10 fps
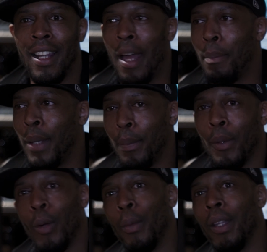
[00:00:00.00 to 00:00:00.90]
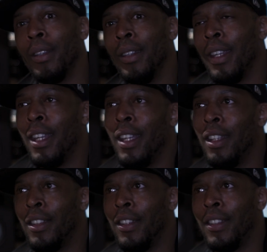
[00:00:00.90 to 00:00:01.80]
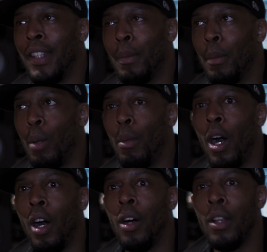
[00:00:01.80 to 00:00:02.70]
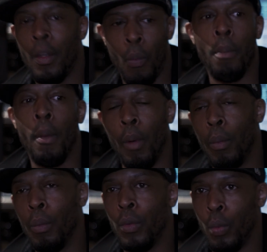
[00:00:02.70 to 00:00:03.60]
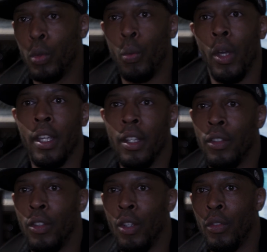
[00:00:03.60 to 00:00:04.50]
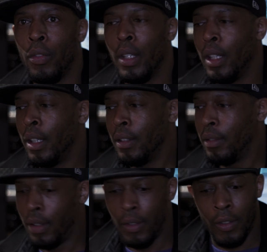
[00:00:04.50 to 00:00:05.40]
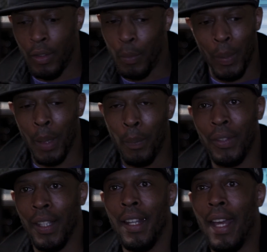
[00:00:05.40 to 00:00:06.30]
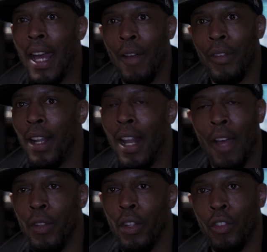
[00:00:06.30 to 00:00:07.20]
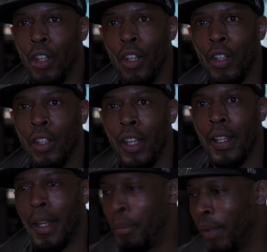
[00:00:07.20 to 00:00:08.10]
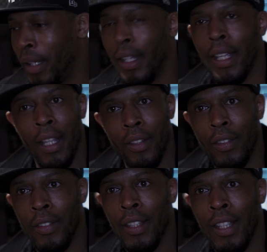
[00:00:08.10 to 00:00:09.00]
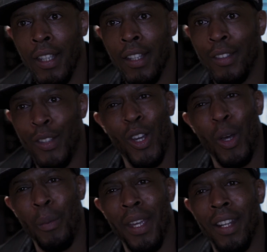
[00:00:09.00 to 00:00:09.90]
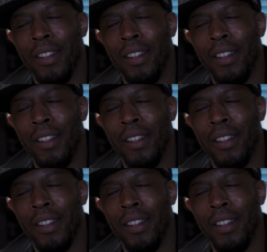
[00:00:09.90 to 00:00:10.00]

And like people coming to see my mum, or when my mum was working and stuff, people sitting there having a laugh and a joke, and they're bringing the kids. Do you know what I mean?